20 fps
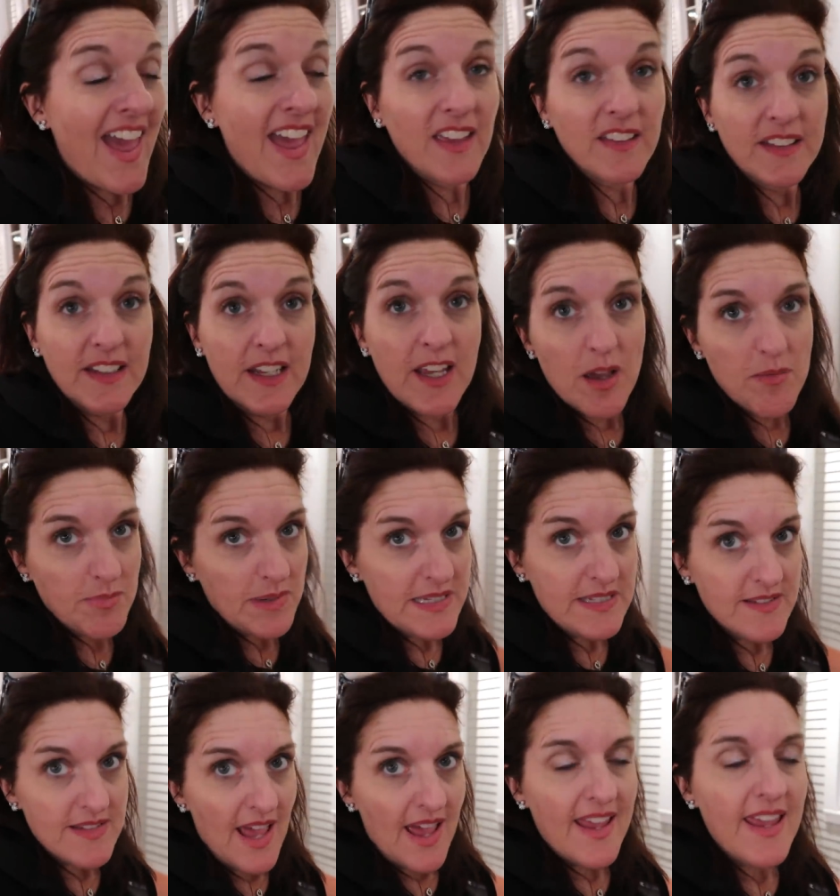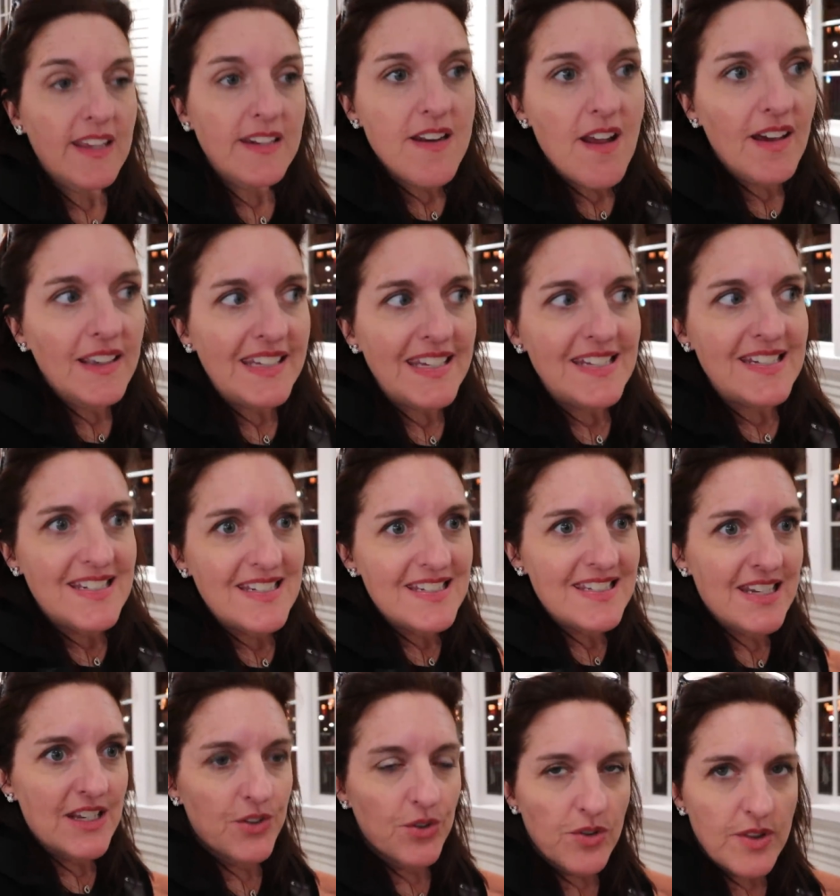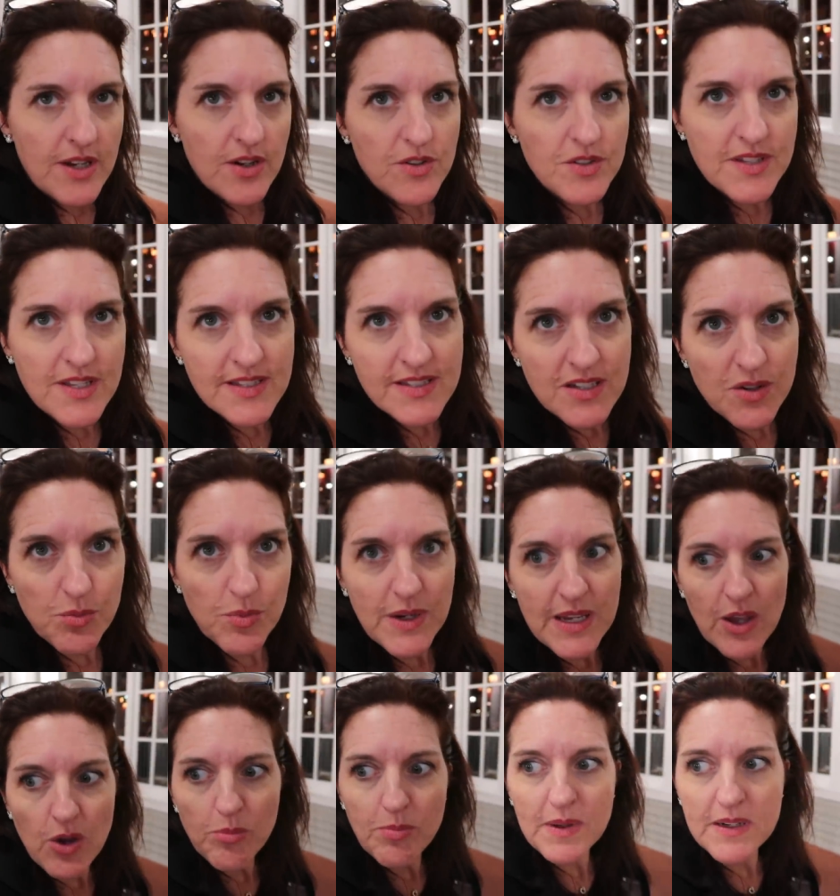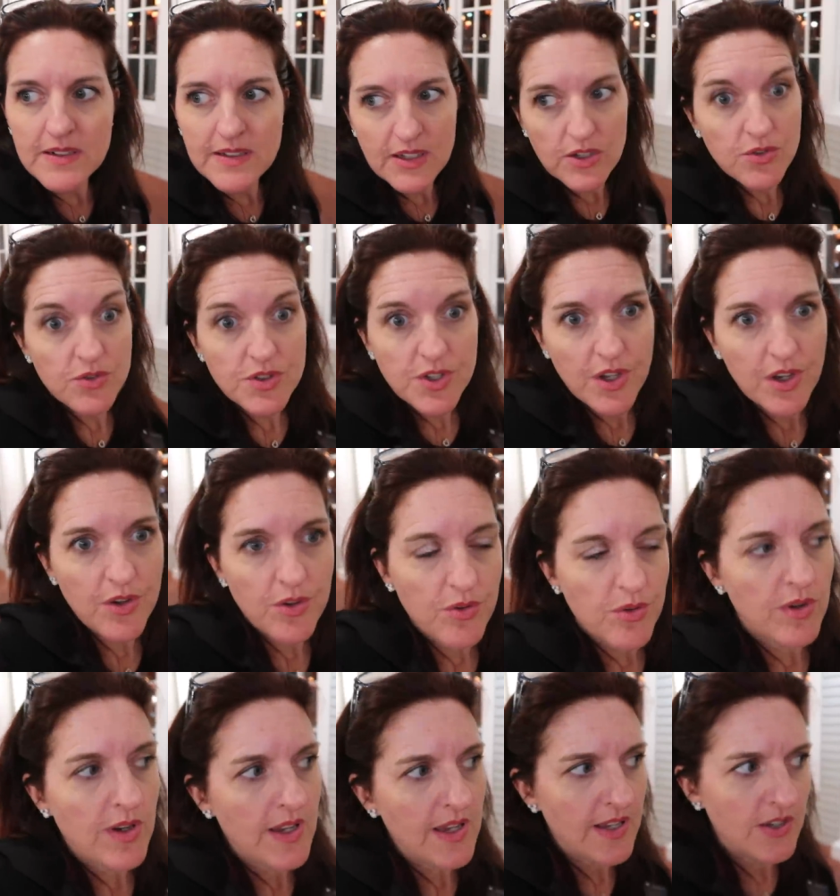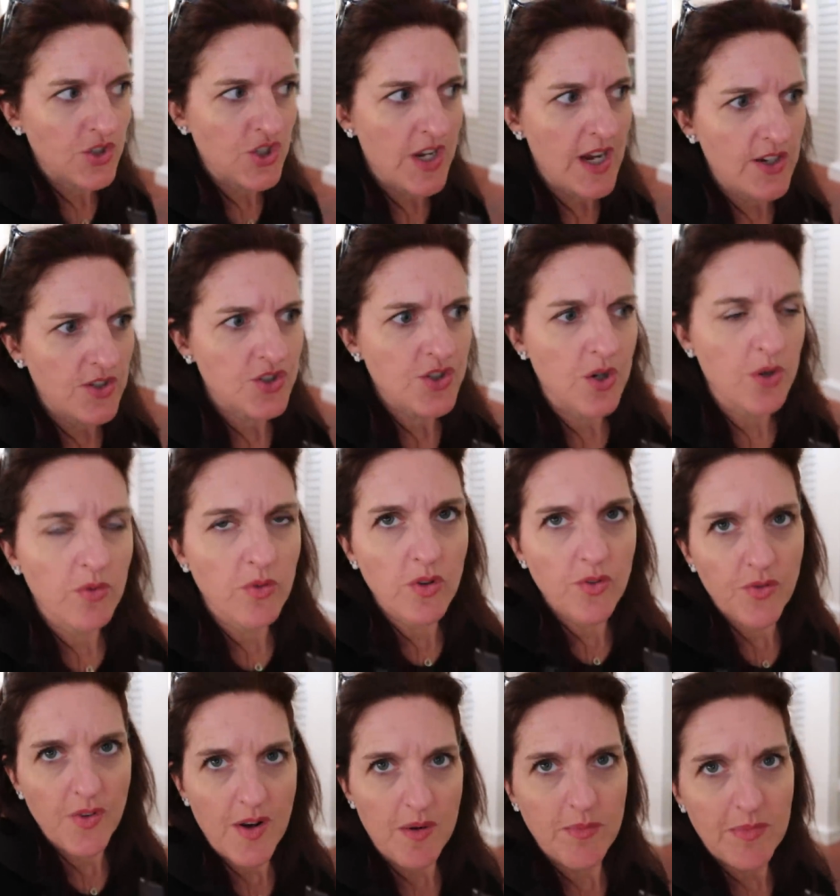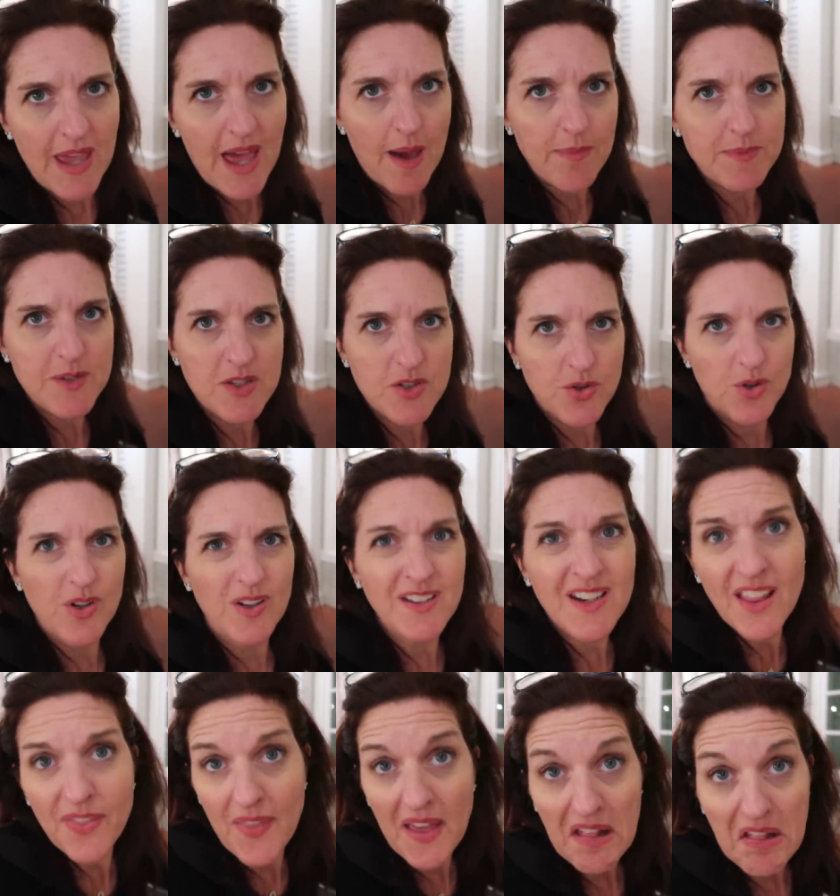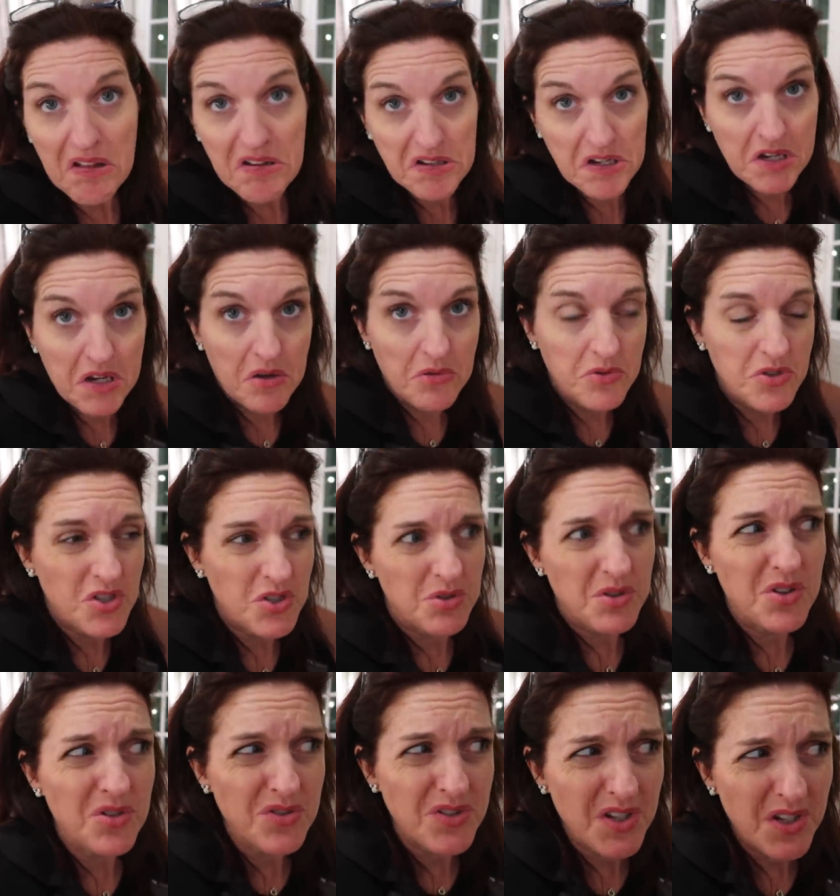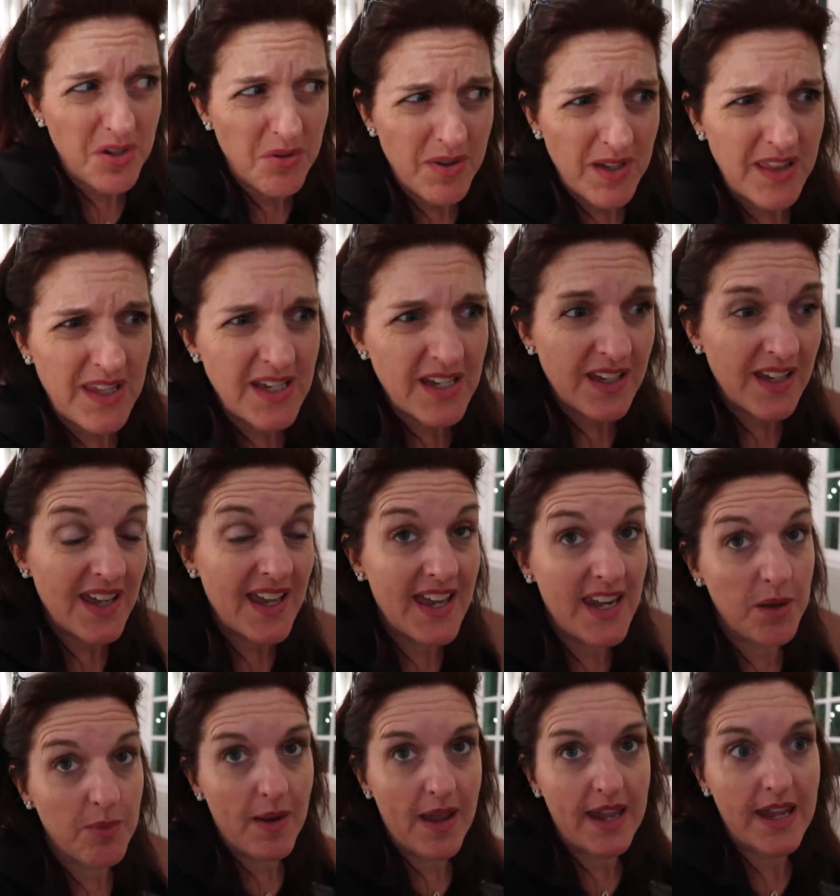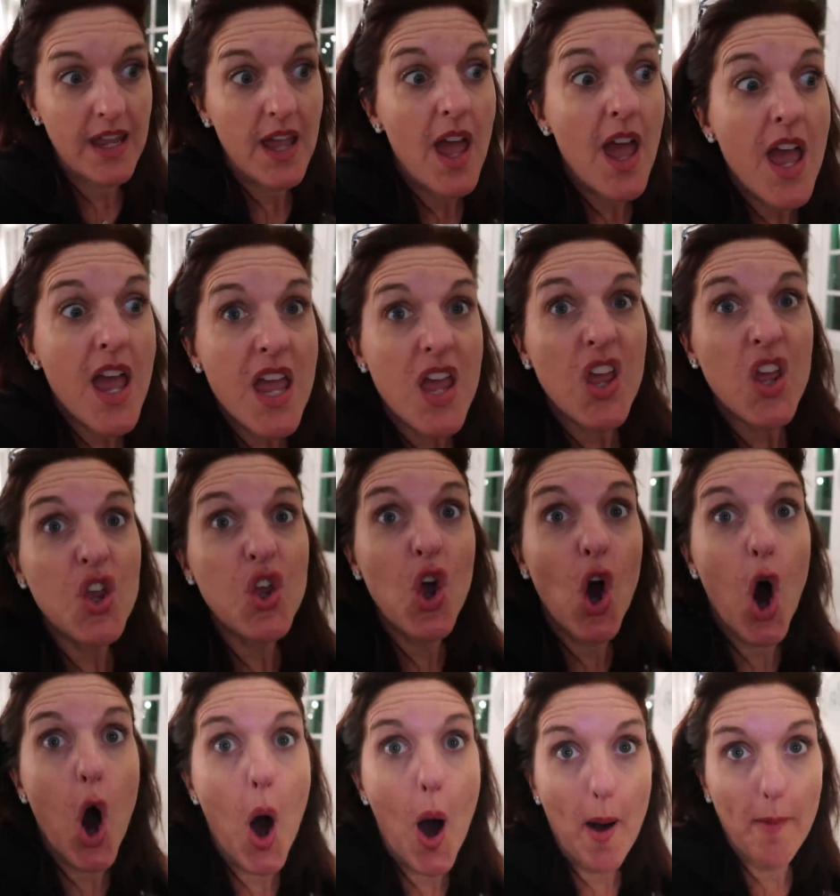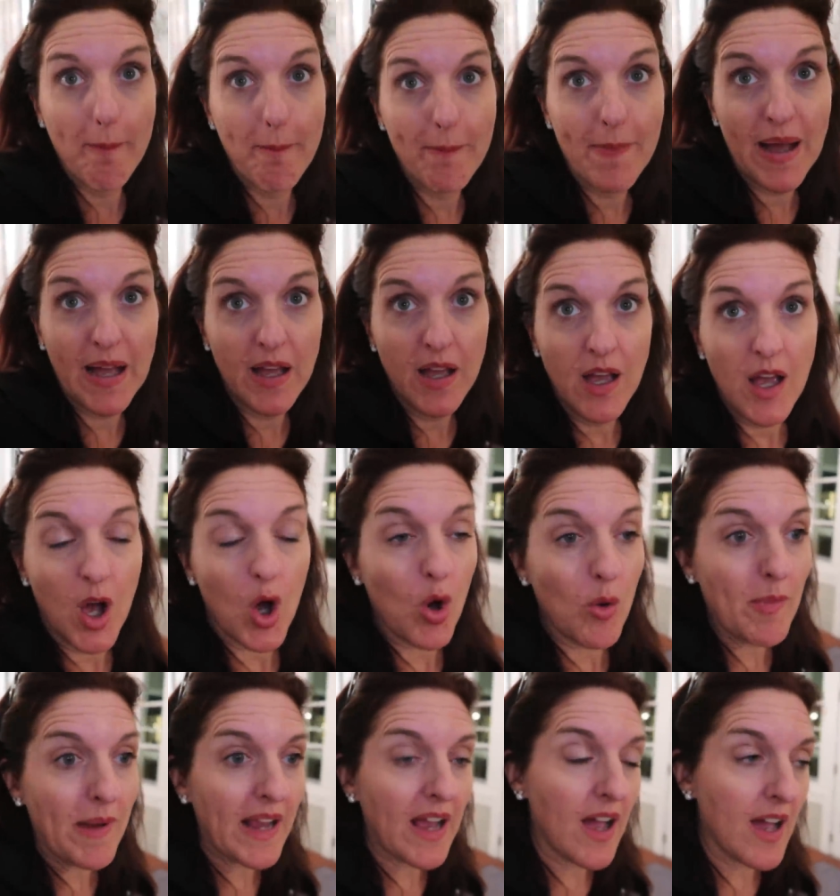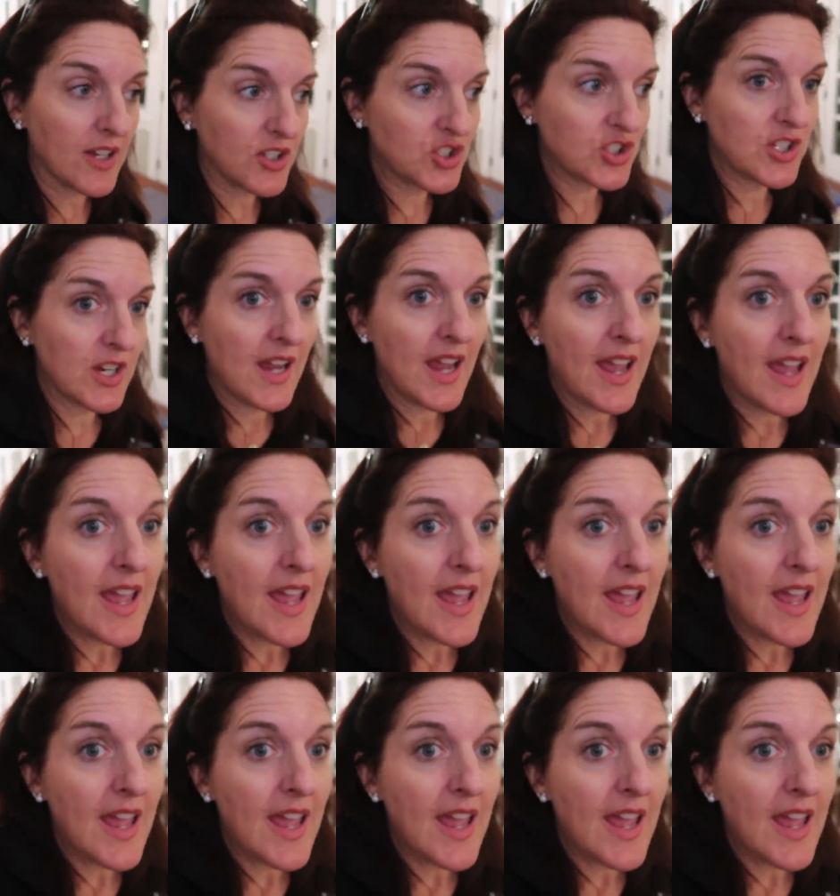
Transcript: Ale and Compass. I had not eaten dinner there since it reopened years ago. Changed over from Captain's Grill not that long ago. 2 years ago, I think. Anyway, yum. Oh my gosh.